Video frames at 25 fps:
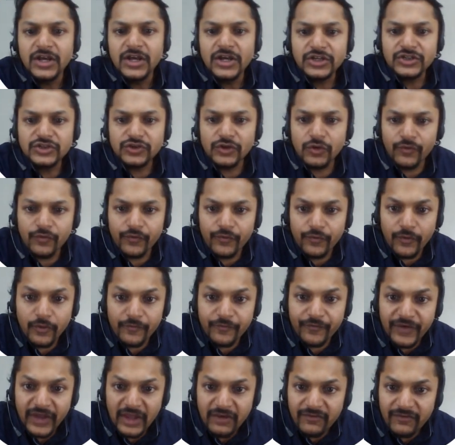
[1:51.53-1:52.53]
So
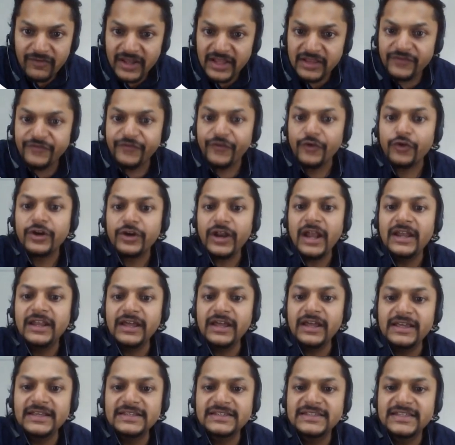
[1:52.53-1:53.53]
wavelength for red
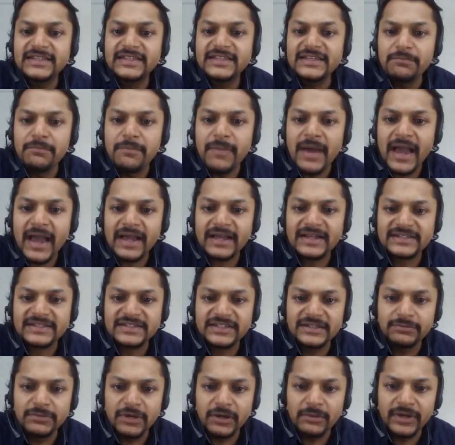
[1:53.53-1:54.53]
is the
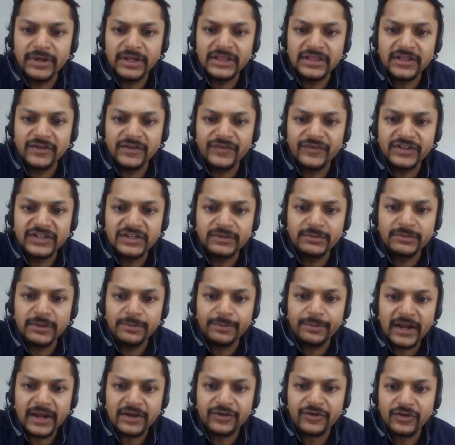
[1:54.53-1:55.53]
maximum in the visible
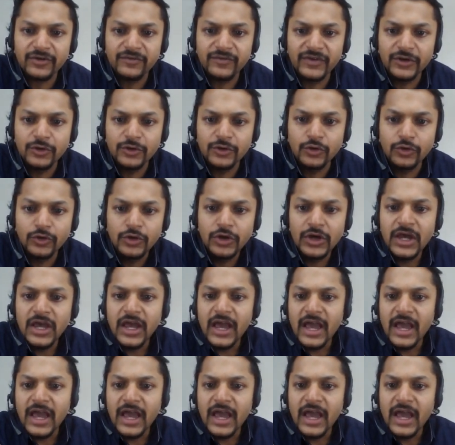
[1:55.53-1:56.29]
pattern we know.